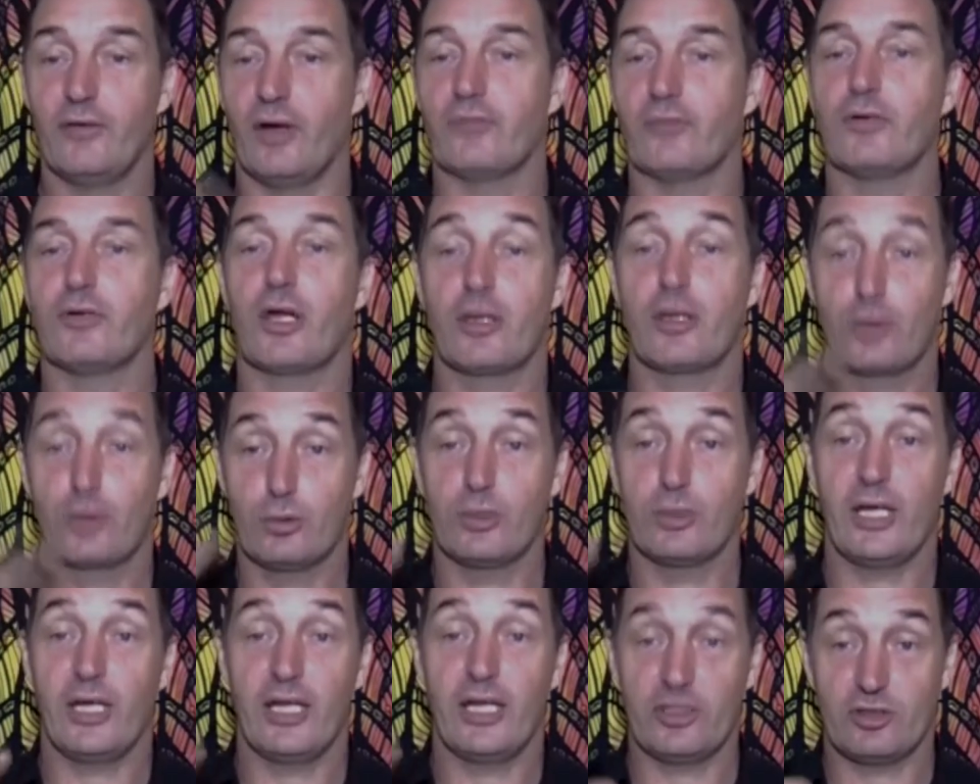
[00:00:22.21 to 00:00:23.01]
If I've got
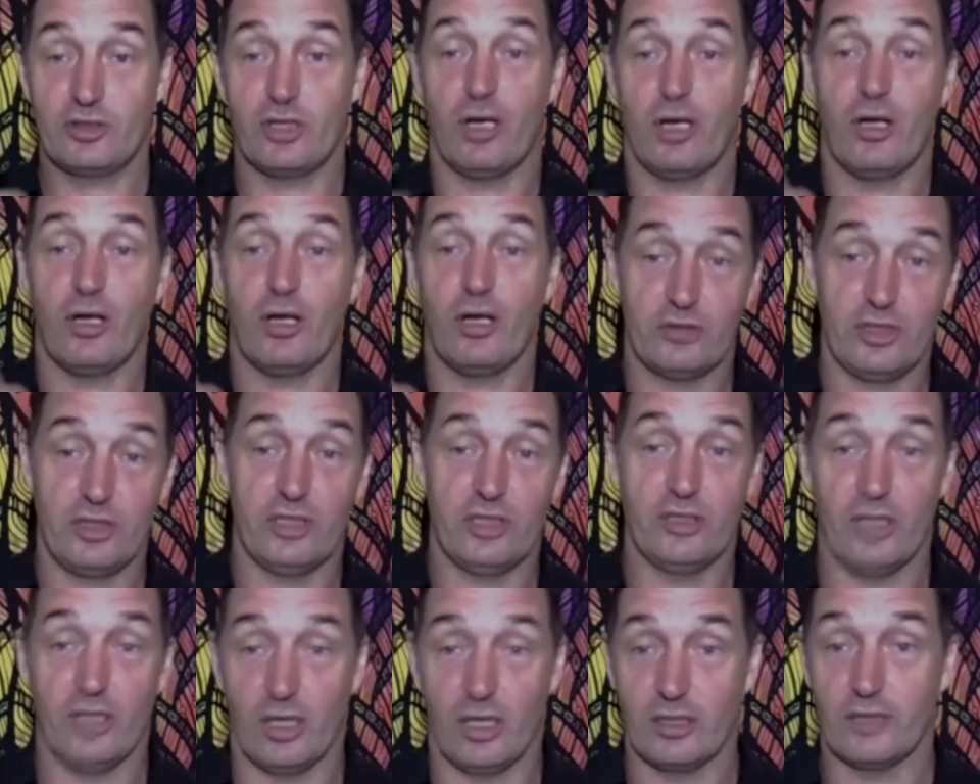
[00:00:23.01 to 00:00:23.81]
a good answer, I'll
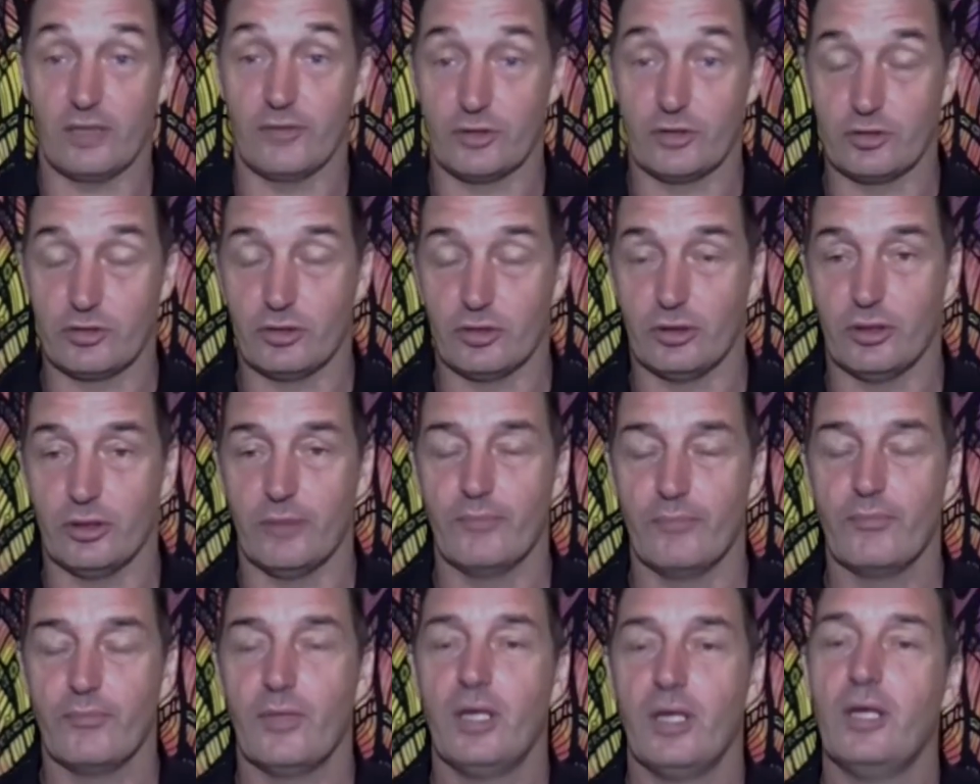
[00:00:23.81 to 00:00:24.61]
give it to
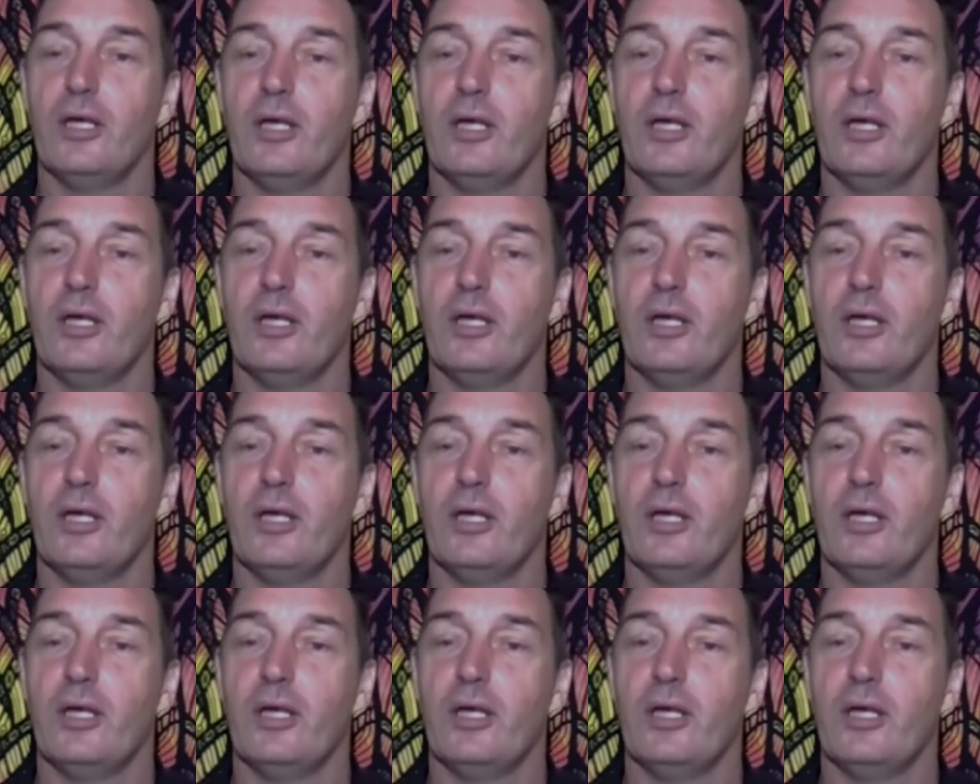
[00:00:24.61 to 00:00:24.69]
you.